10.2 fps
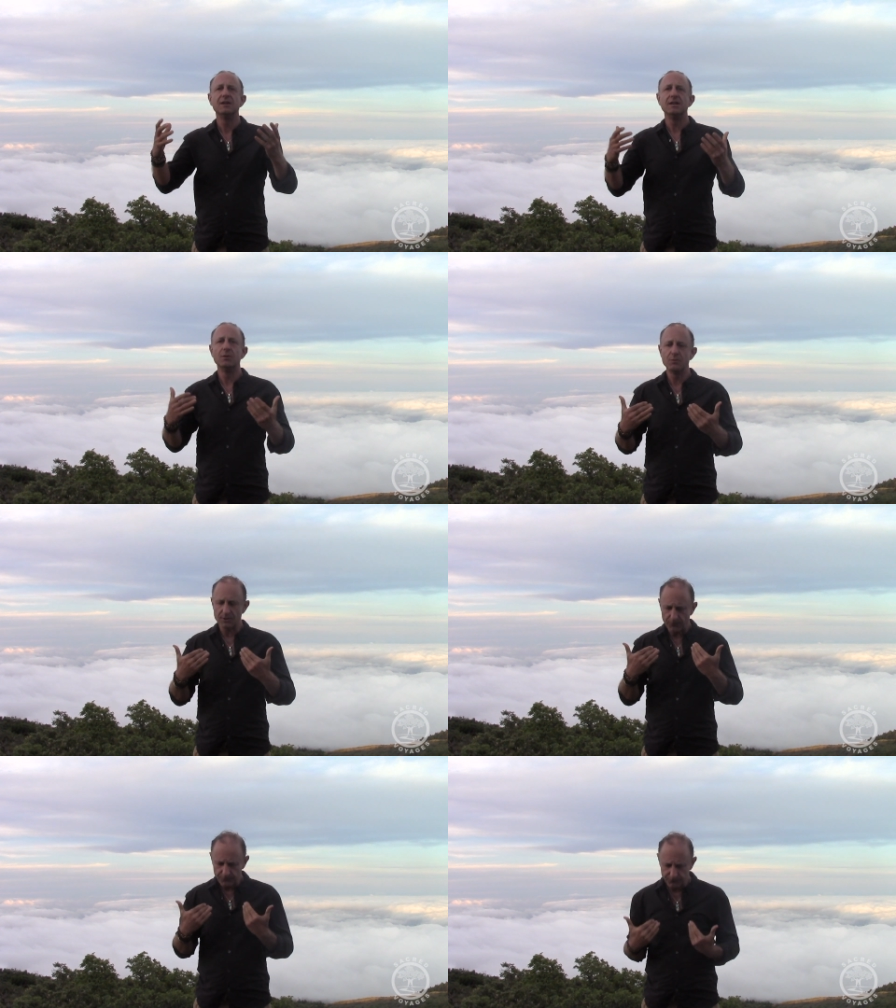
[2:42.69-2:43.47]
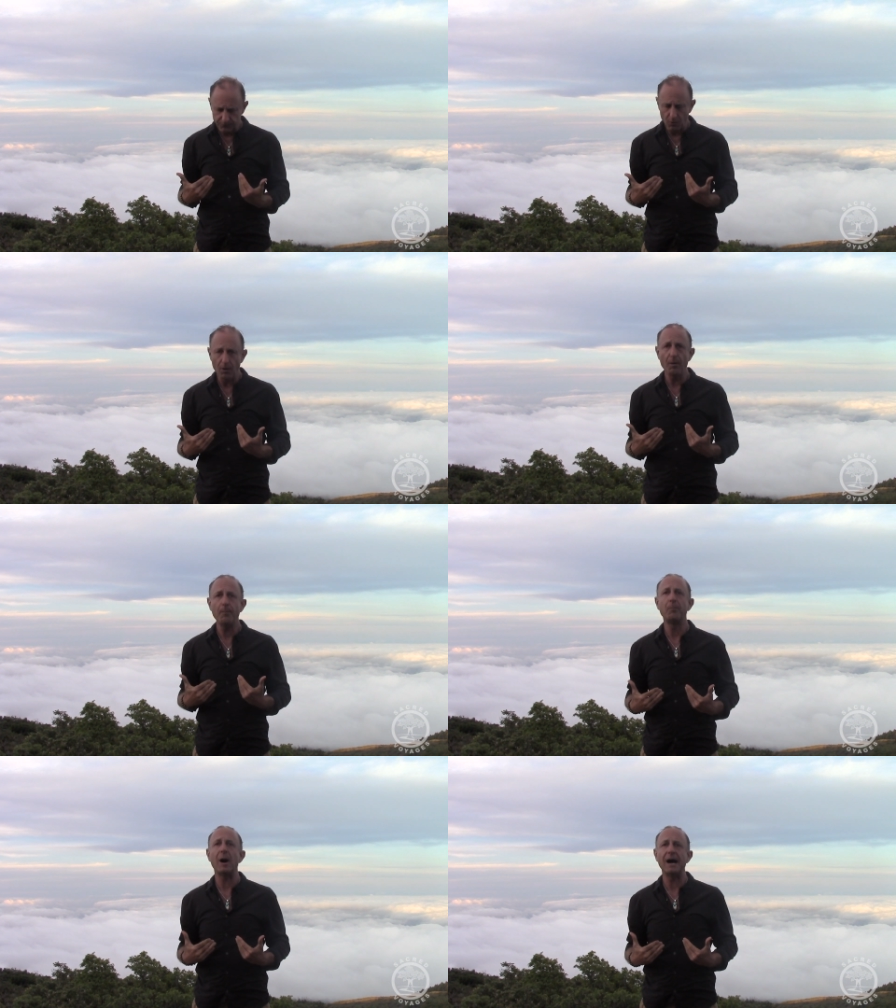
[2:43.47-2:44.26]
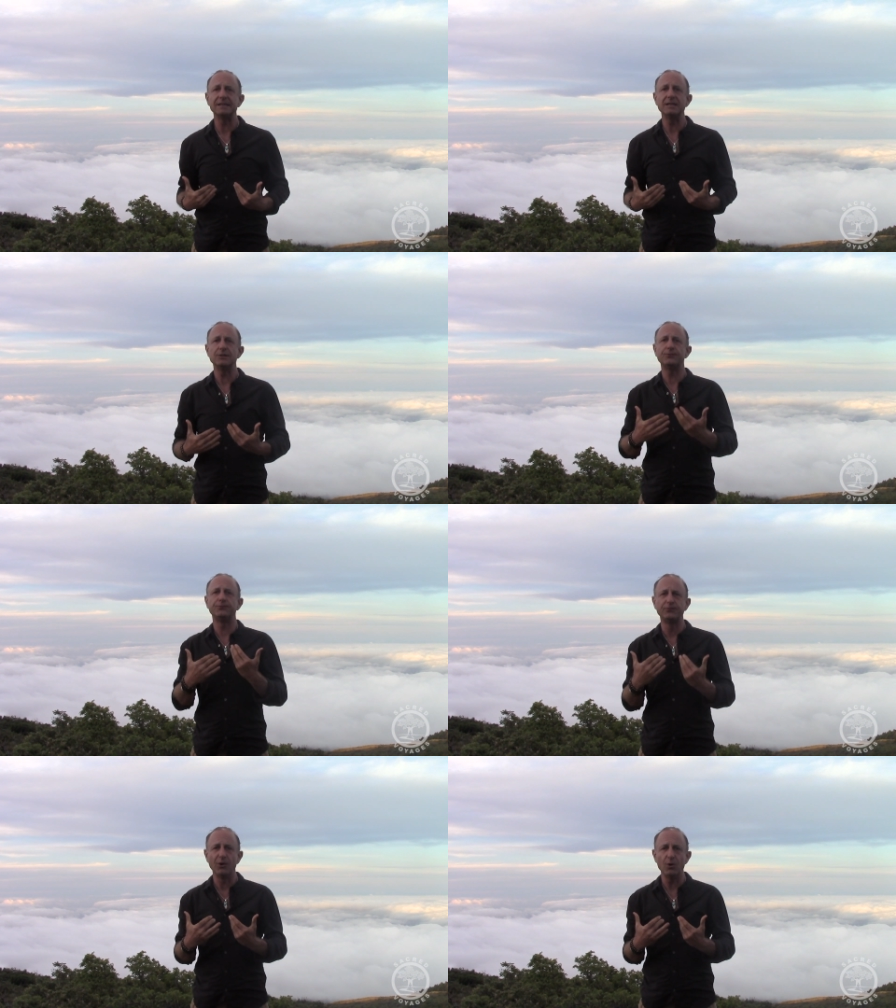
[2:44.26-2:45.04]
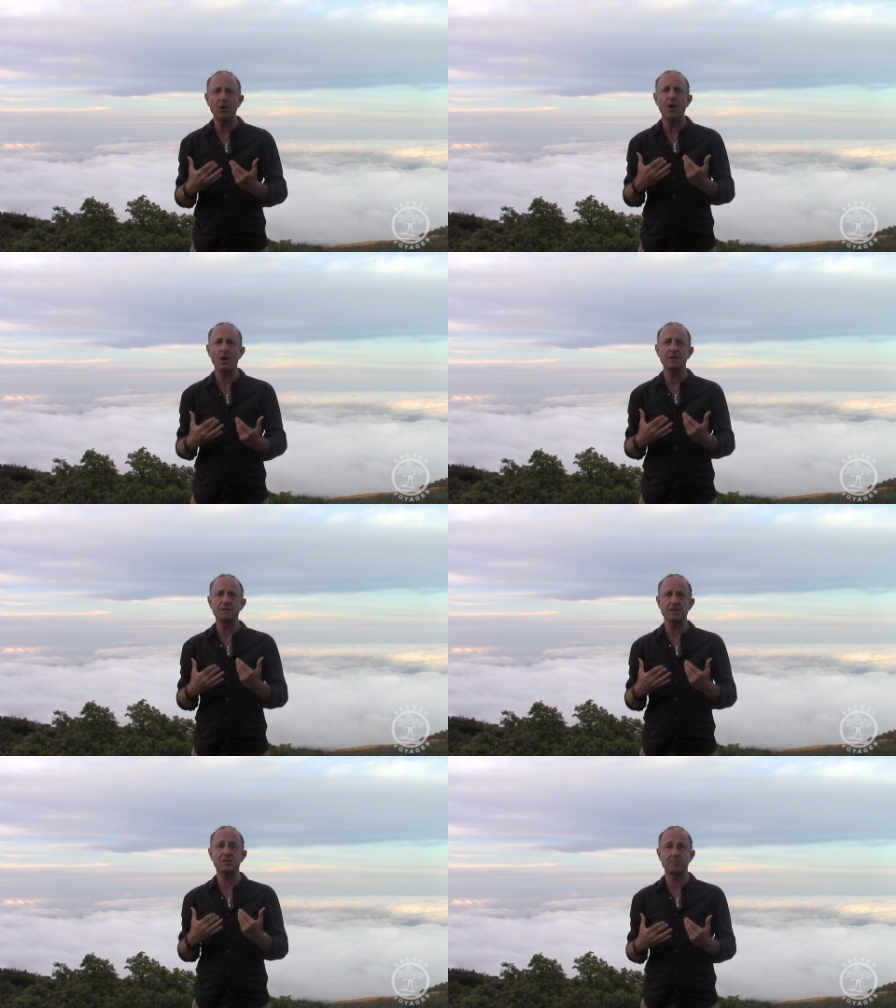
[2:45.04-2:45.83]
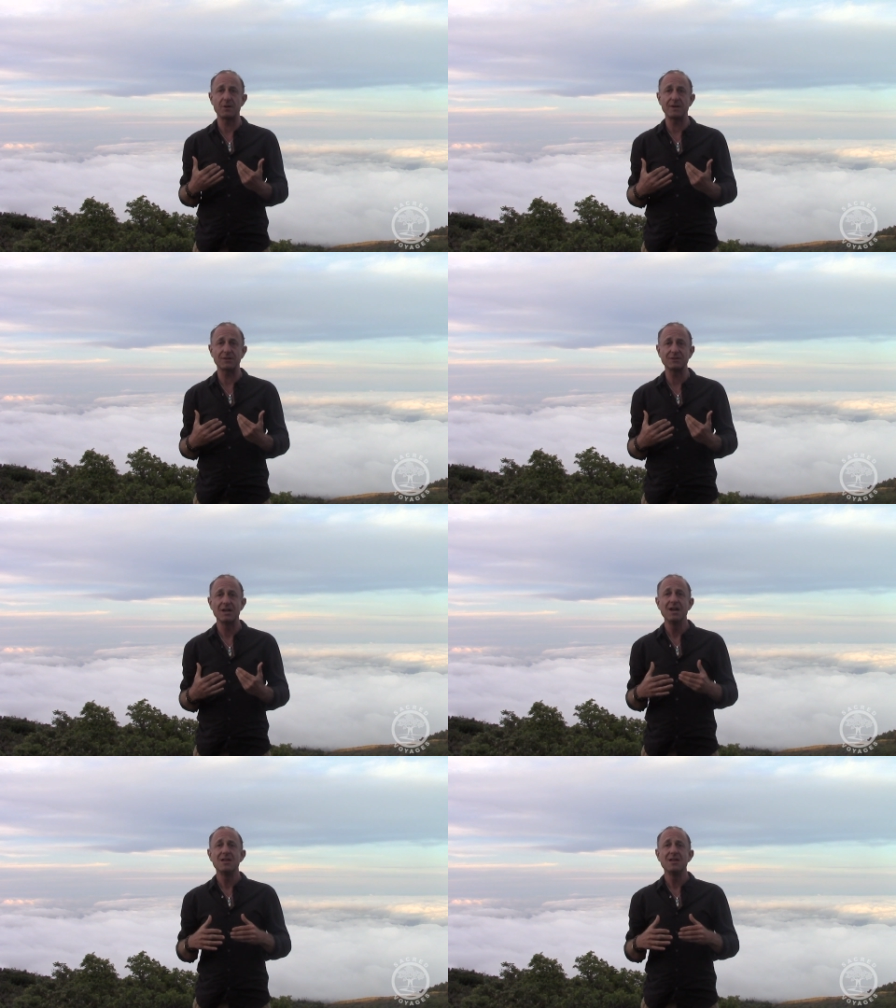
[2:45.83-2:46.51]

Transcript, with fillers: It was a full body, full heart experience